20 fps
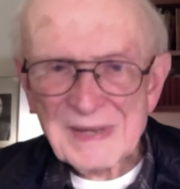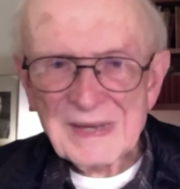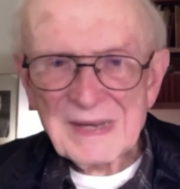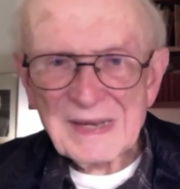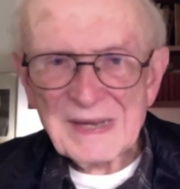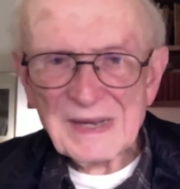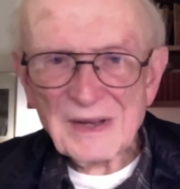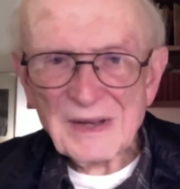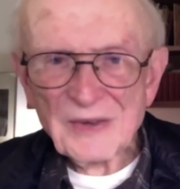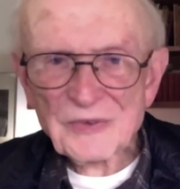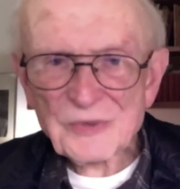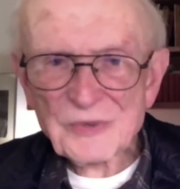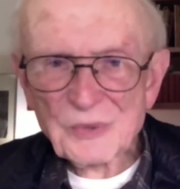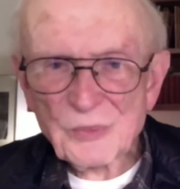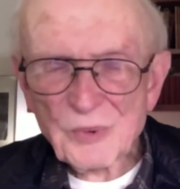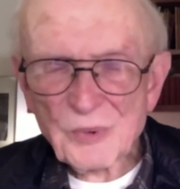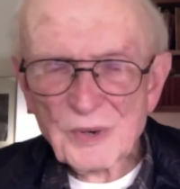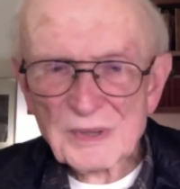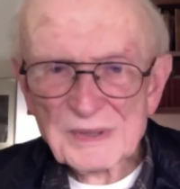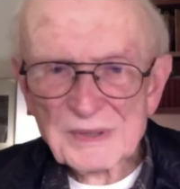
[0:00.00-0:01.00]
He also
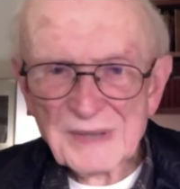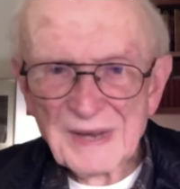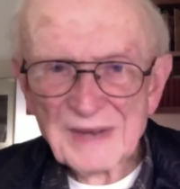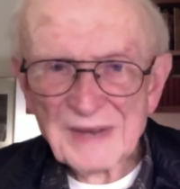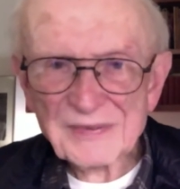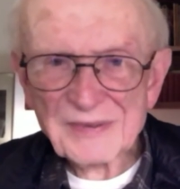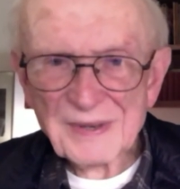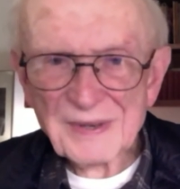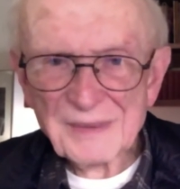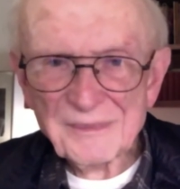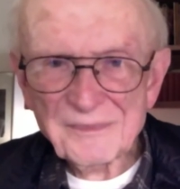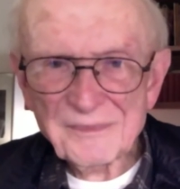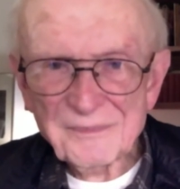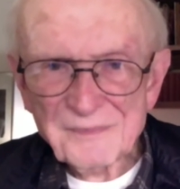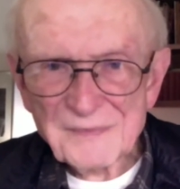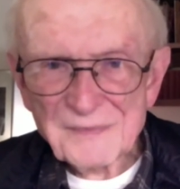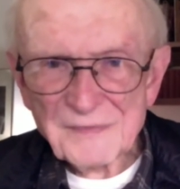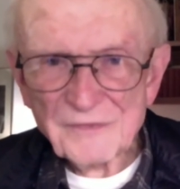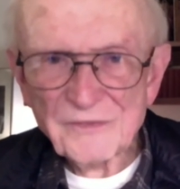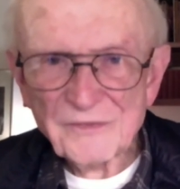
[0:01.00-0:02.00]
worked as a
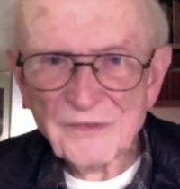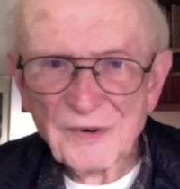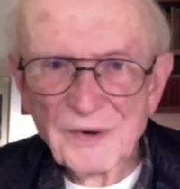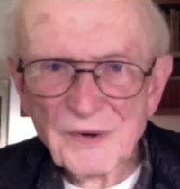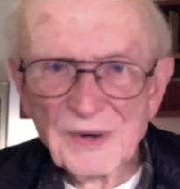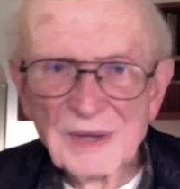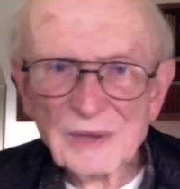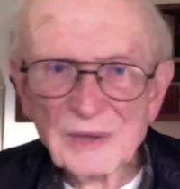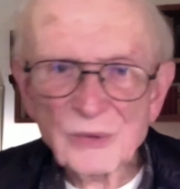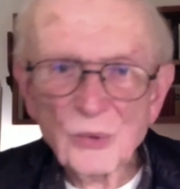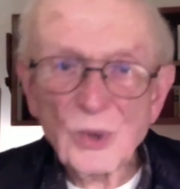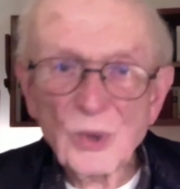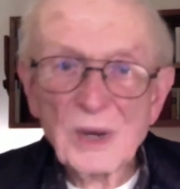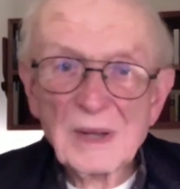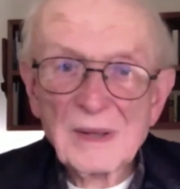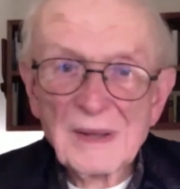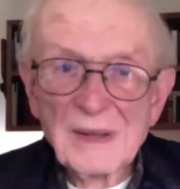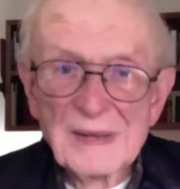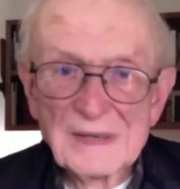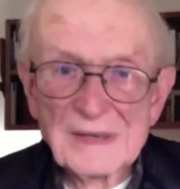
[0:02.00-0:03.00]
very
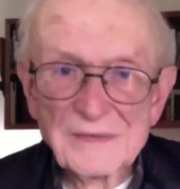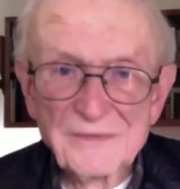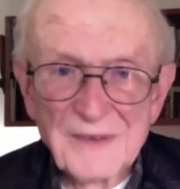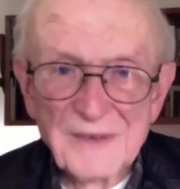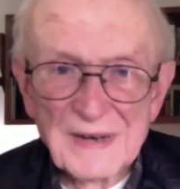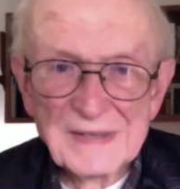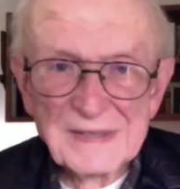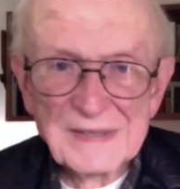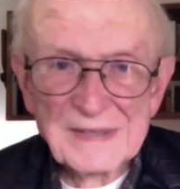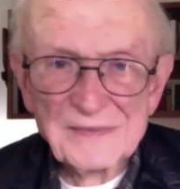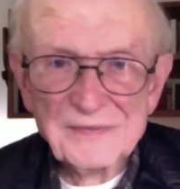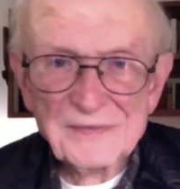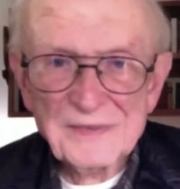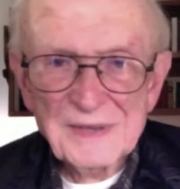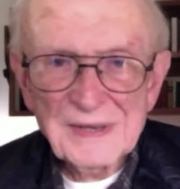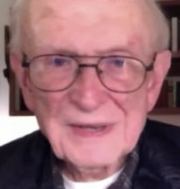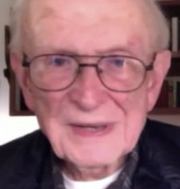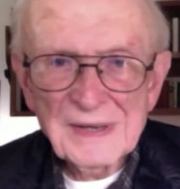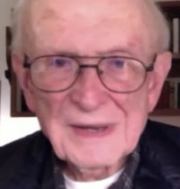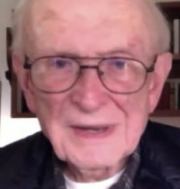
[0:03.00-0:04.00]
loyal and effective
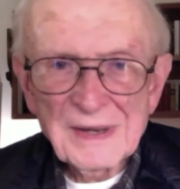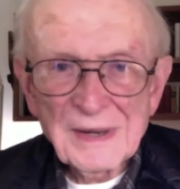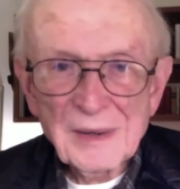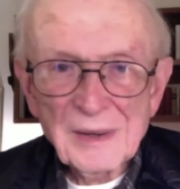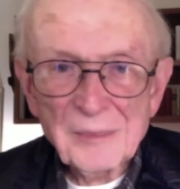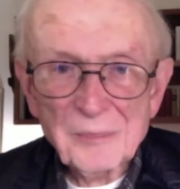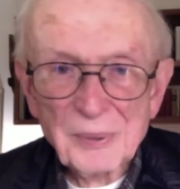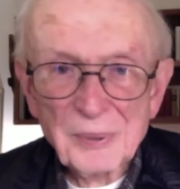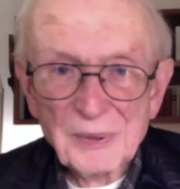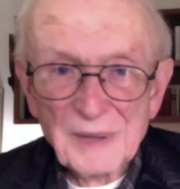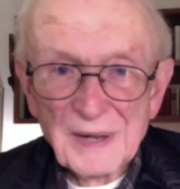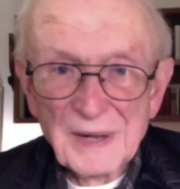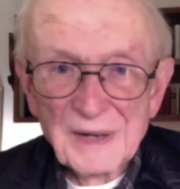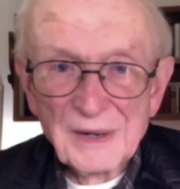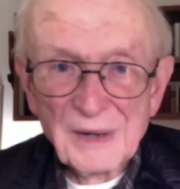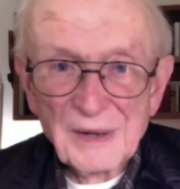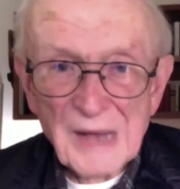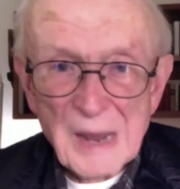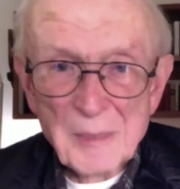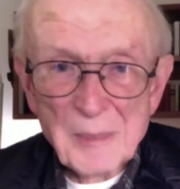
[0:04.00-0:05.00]

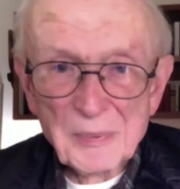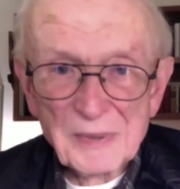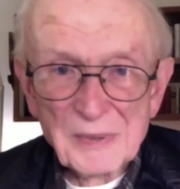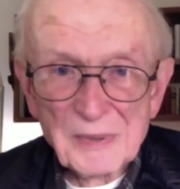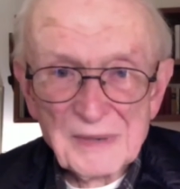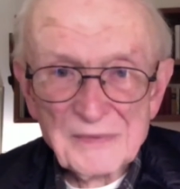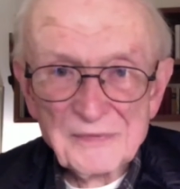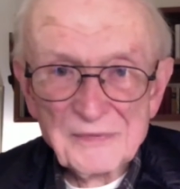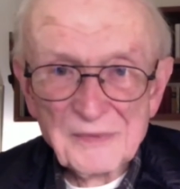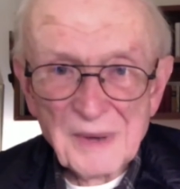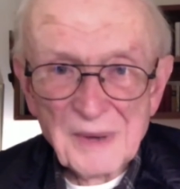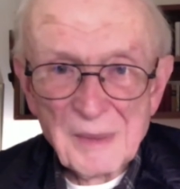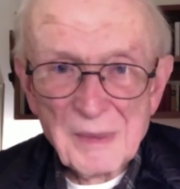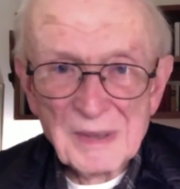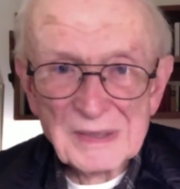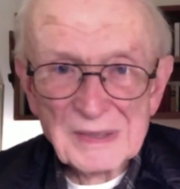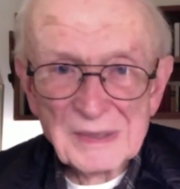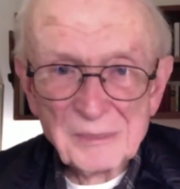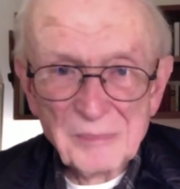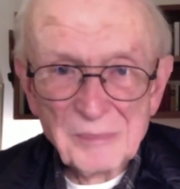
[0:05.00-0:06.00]
political operative
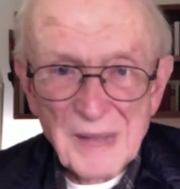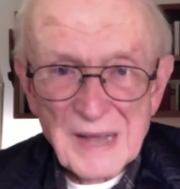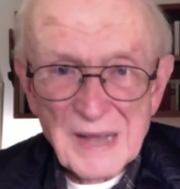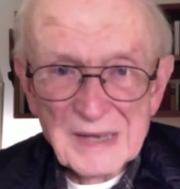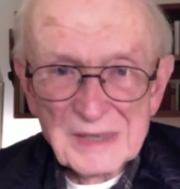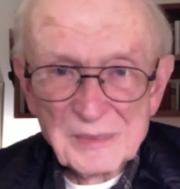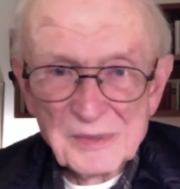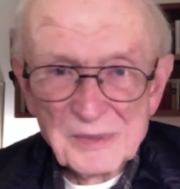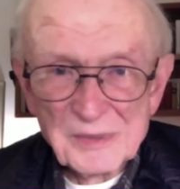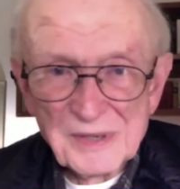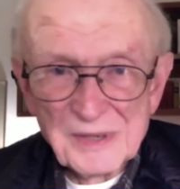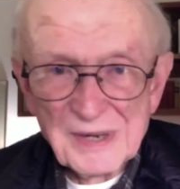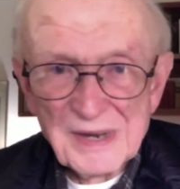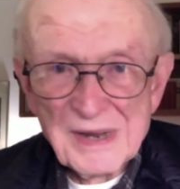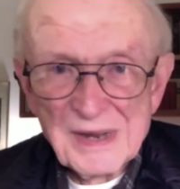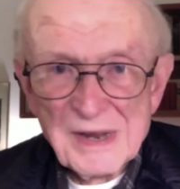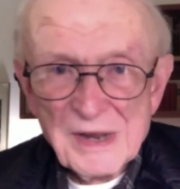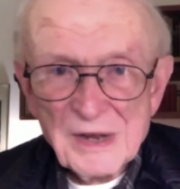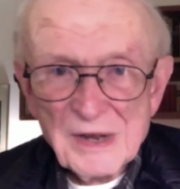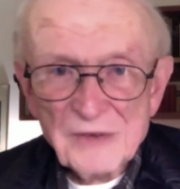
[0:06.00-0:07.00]
among the Black community
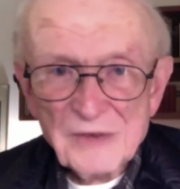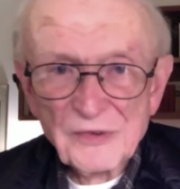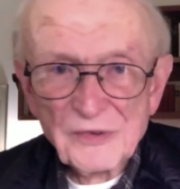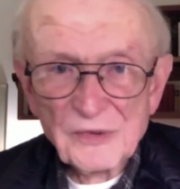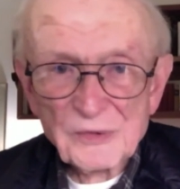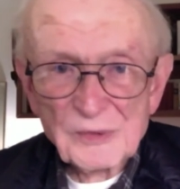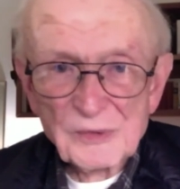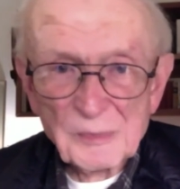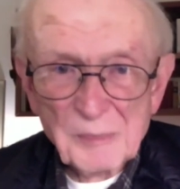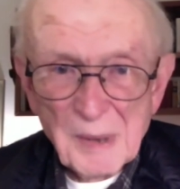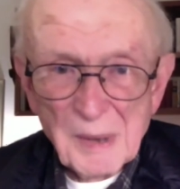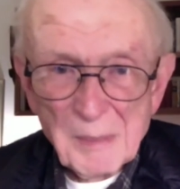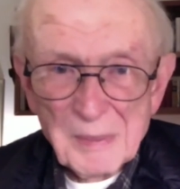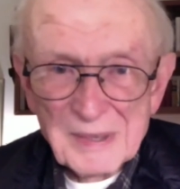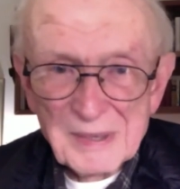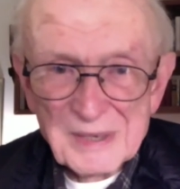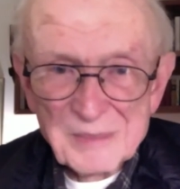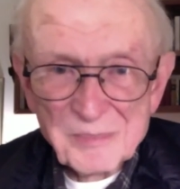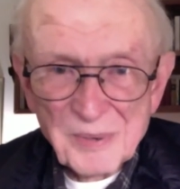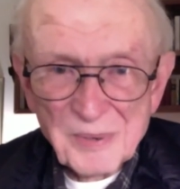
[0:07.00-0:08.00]
for the
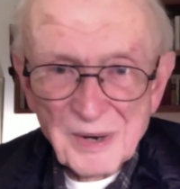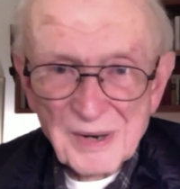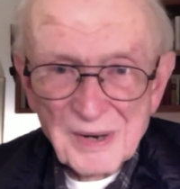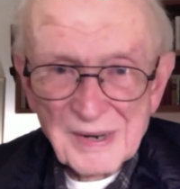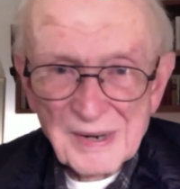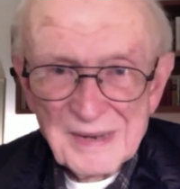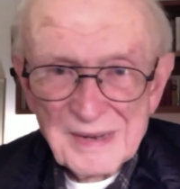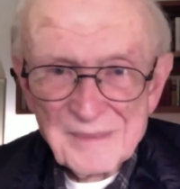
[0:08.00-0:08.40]
Republican Party,